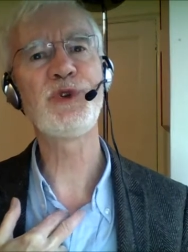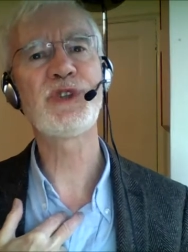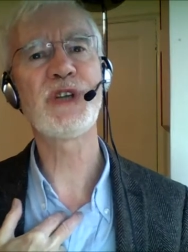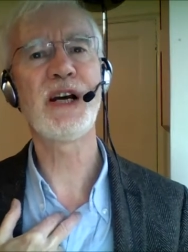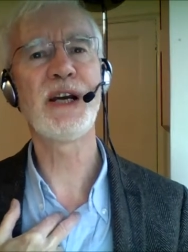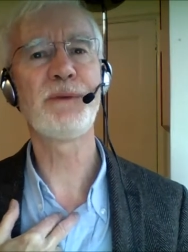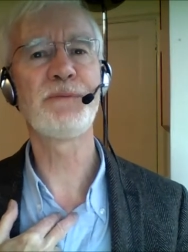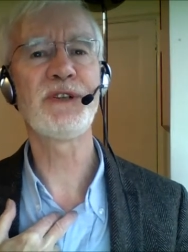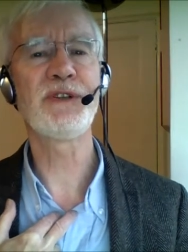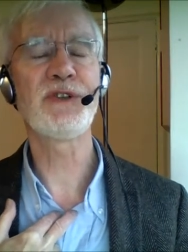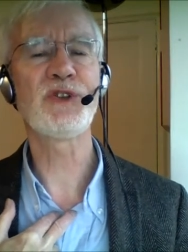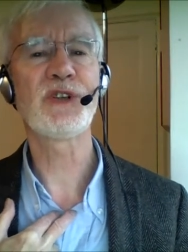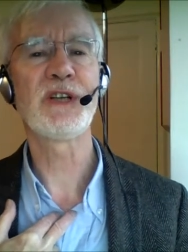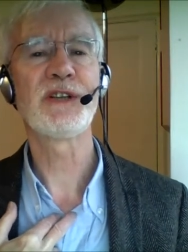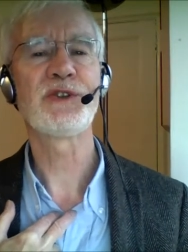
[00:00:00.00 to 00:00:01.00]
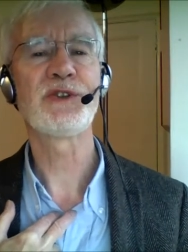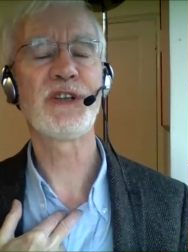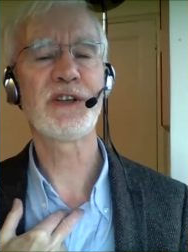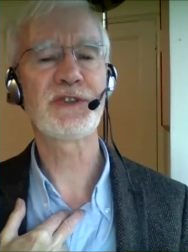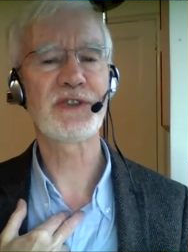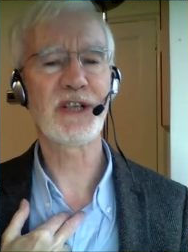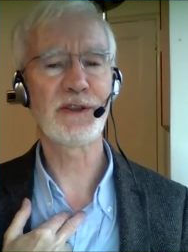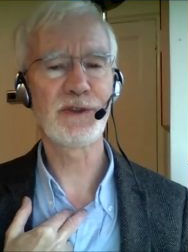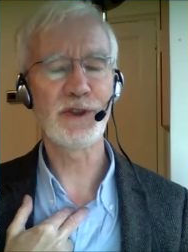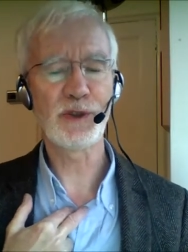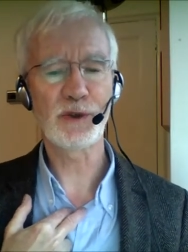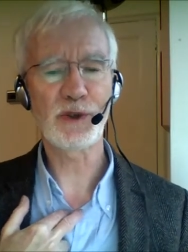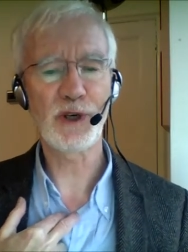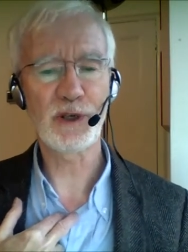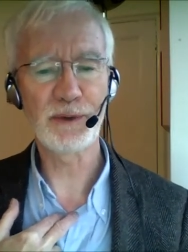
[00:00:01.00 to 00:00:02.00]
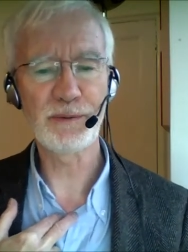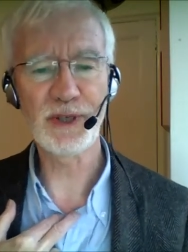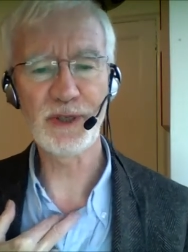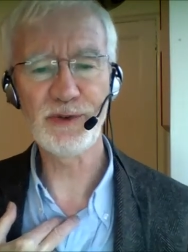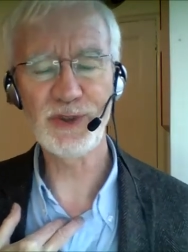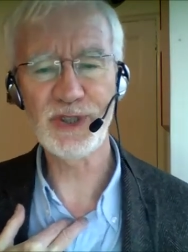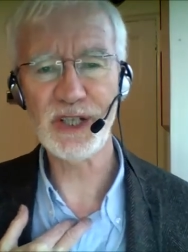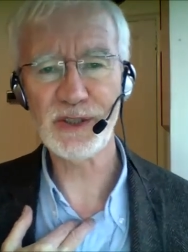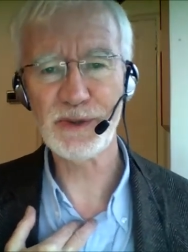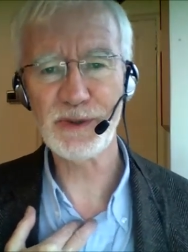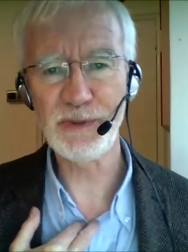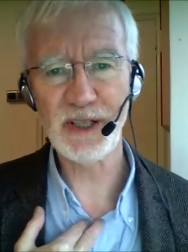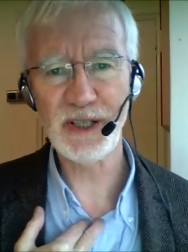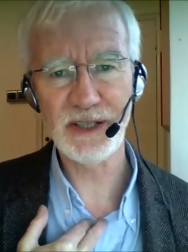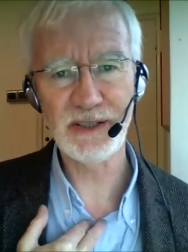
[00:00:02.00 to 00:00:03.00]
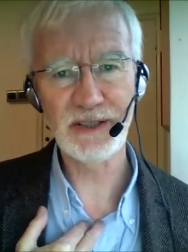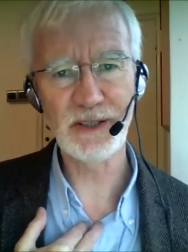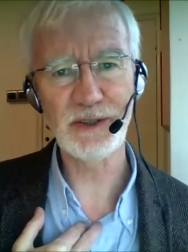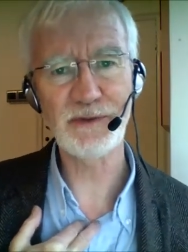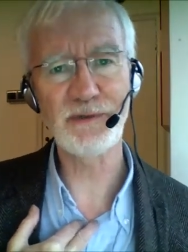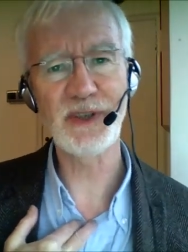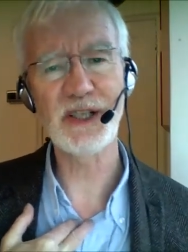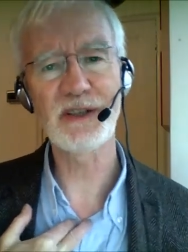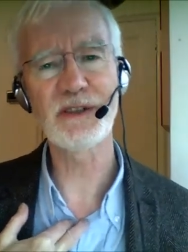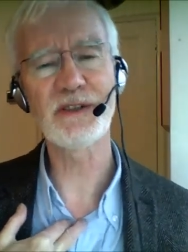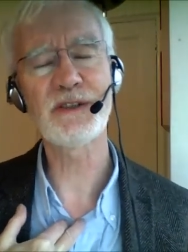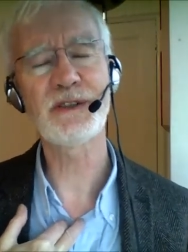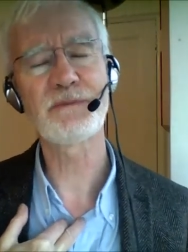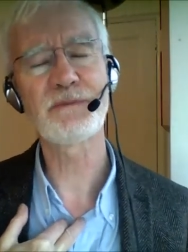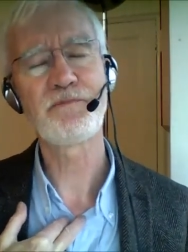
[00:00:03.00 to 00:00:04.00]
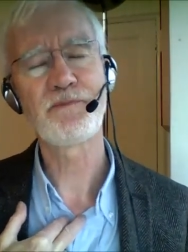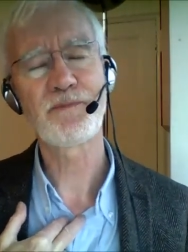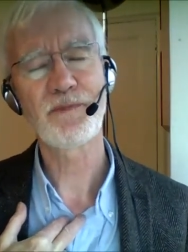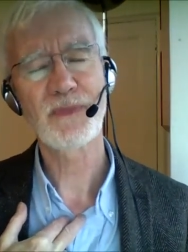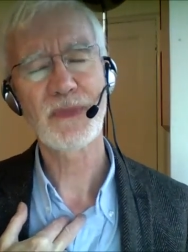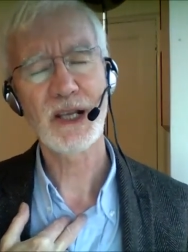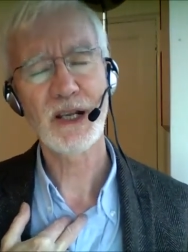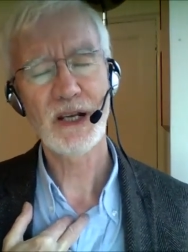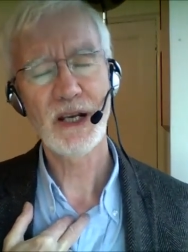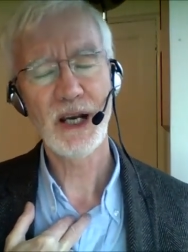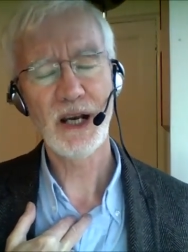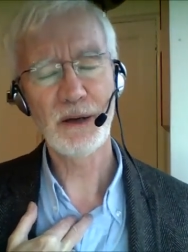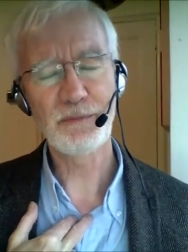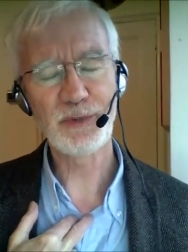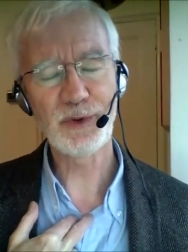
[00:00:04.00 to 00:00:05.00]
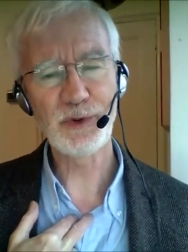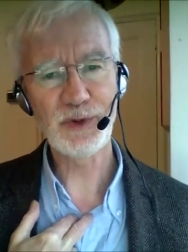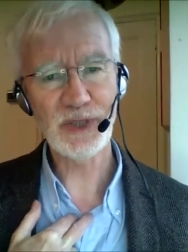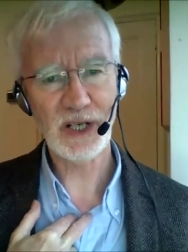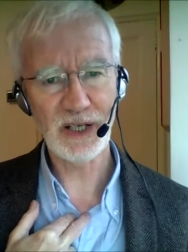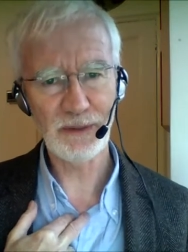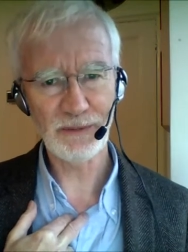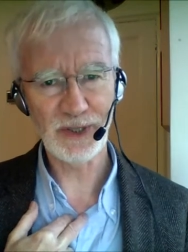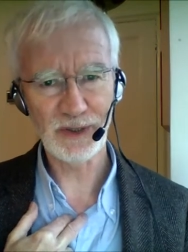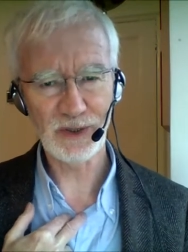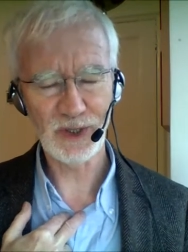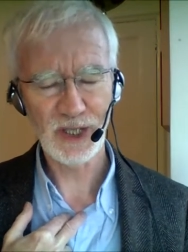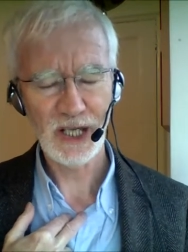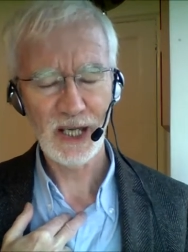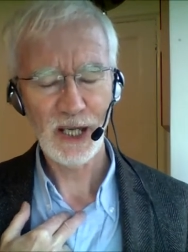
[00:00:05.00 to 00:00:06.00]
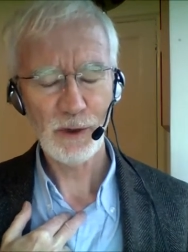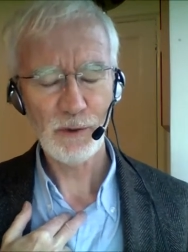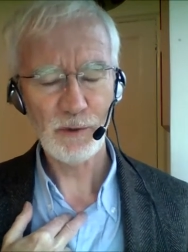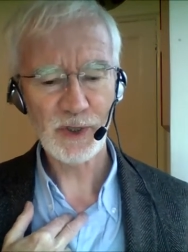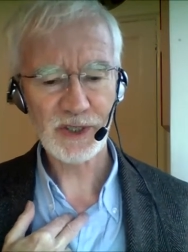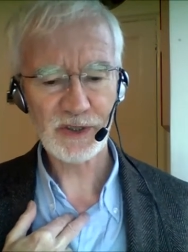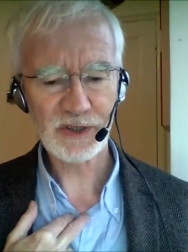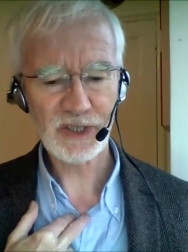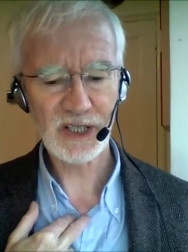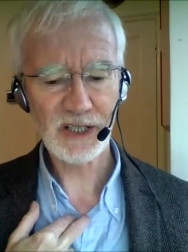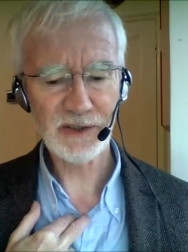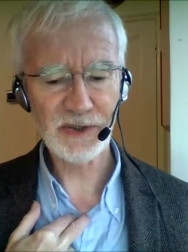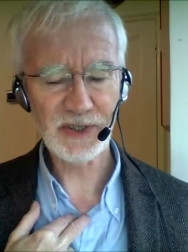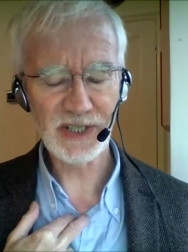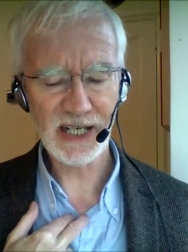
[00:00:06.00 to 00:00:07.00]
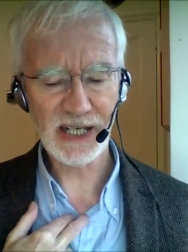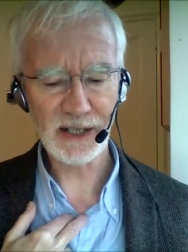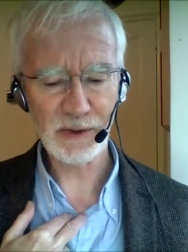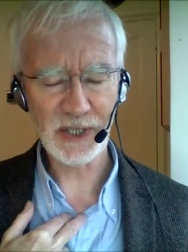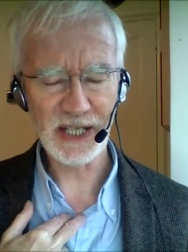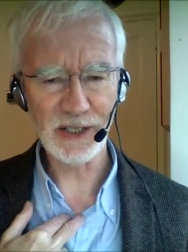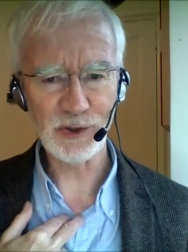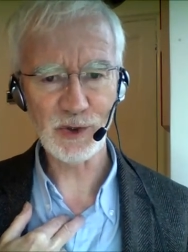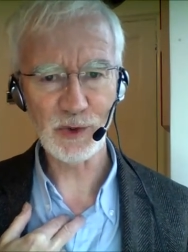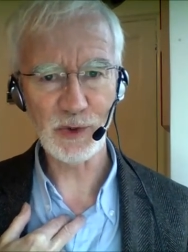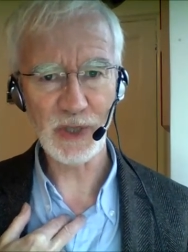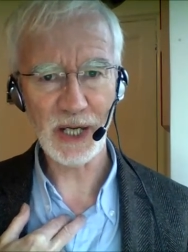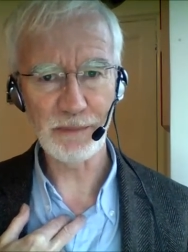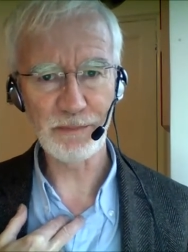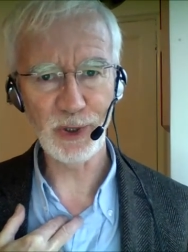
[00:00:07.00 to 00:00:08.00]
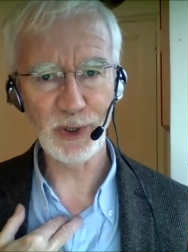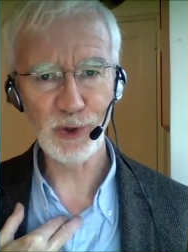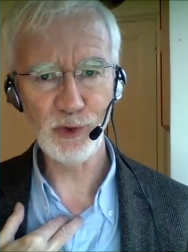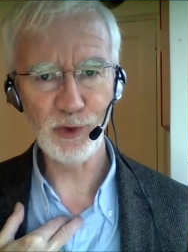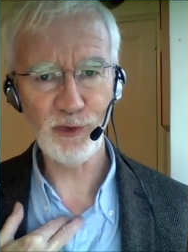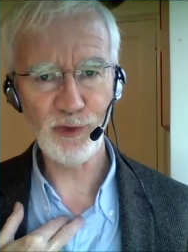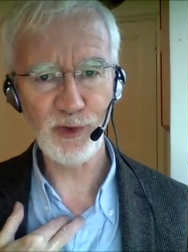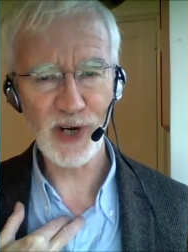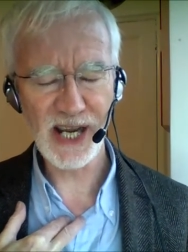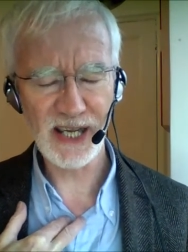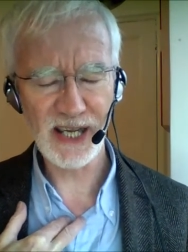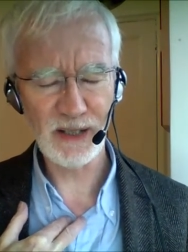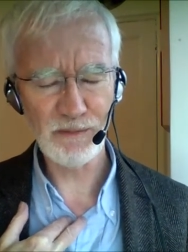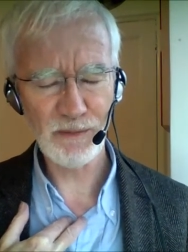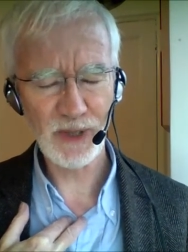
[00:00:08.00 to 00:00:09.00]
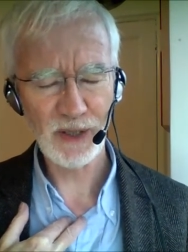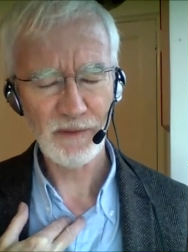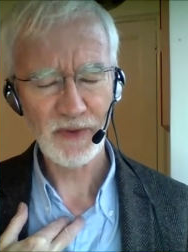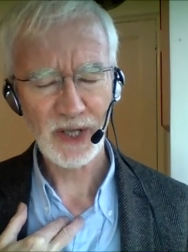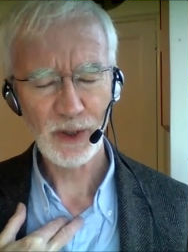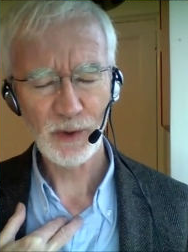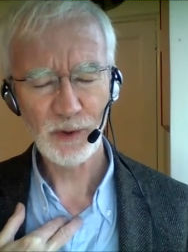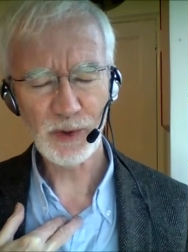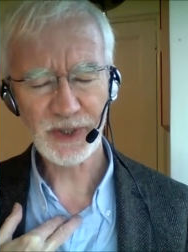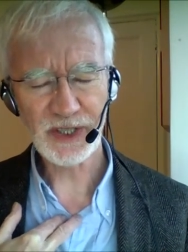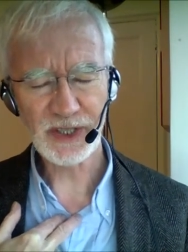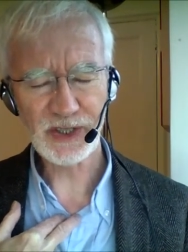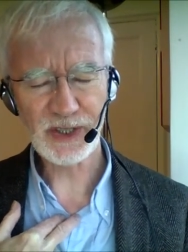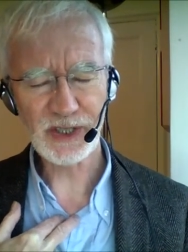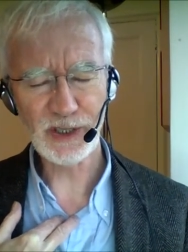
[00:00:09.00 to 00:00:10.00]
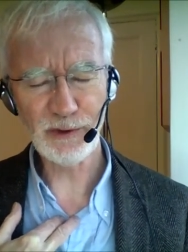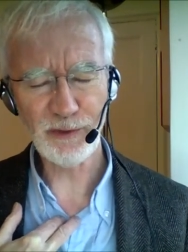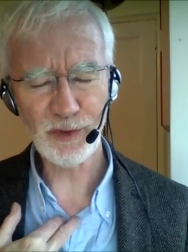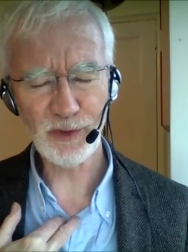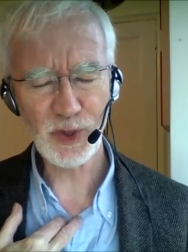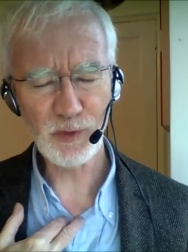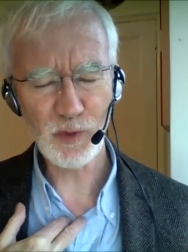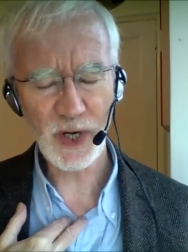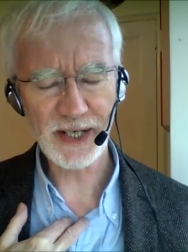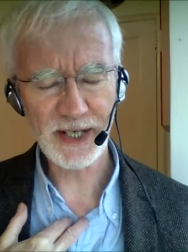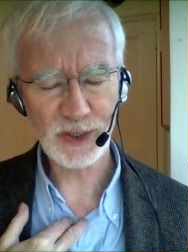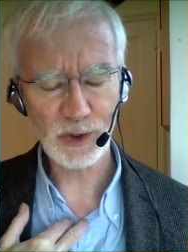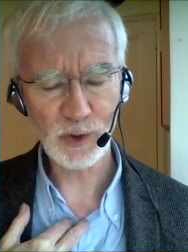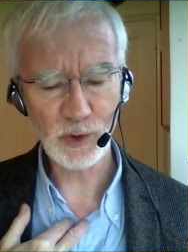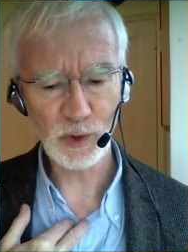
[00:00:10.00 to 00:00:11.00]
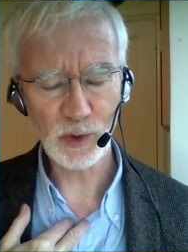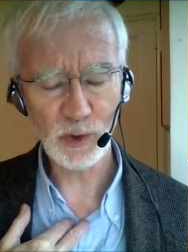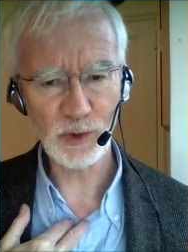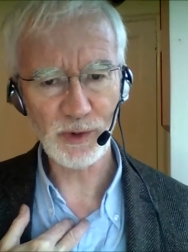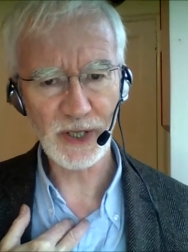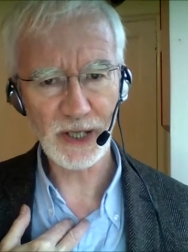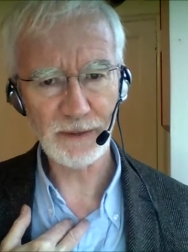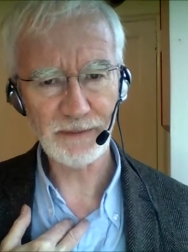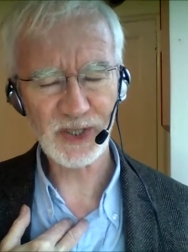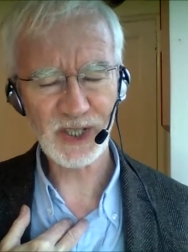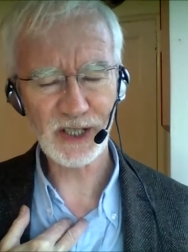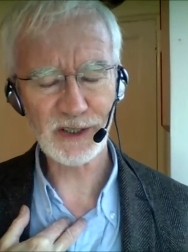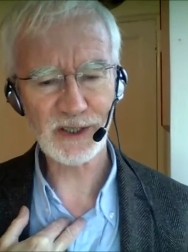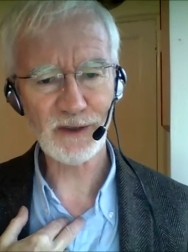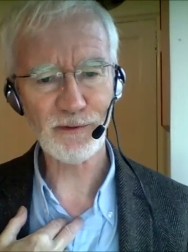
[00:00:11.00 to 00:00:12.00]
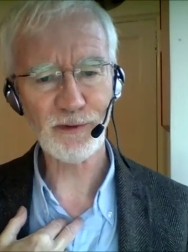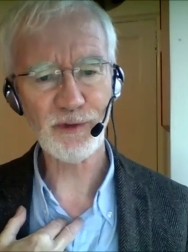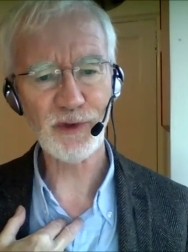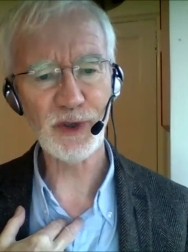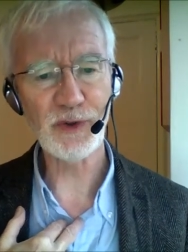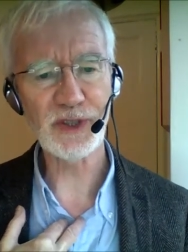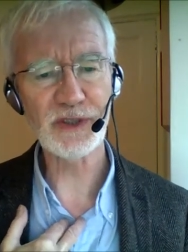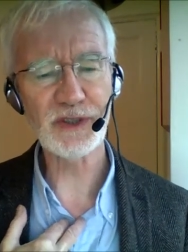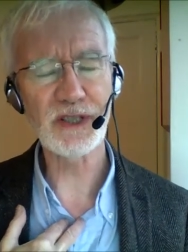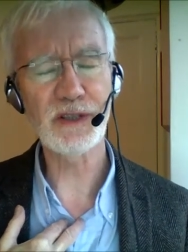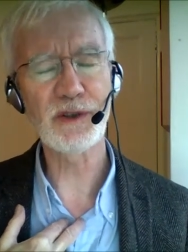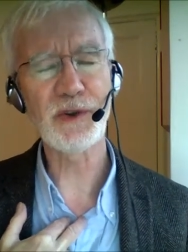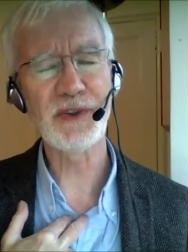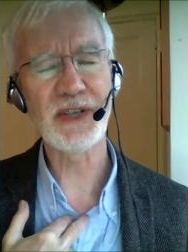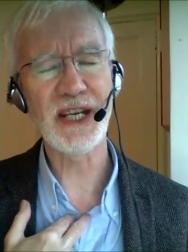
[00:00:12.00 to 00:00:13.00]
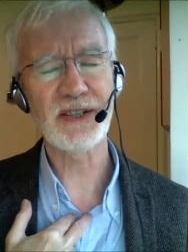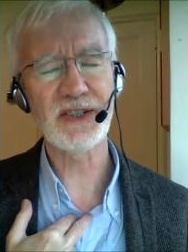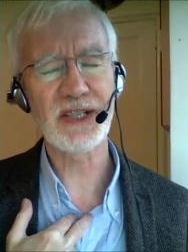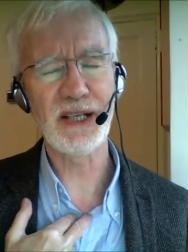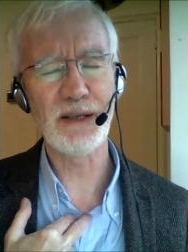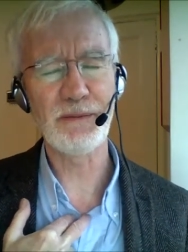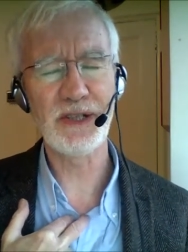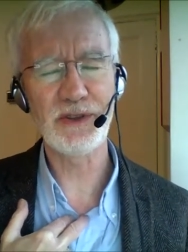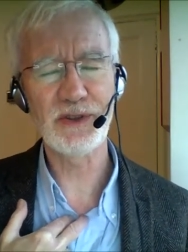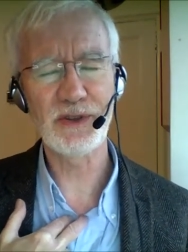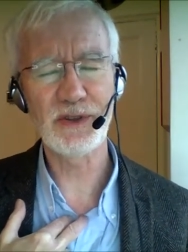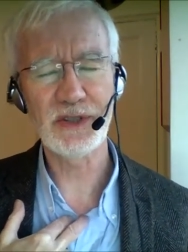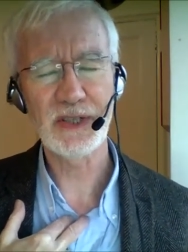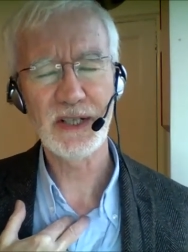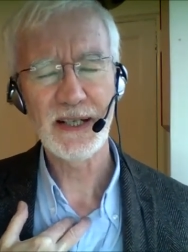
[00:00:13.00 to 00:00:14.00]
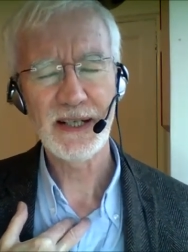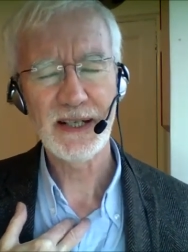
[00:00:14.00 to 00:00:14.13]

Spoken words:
diamond just under your collarbones, just behind these fingers, a blue diamond, which turns now into a blue flame with a silvery white aura. Just focus in on that image,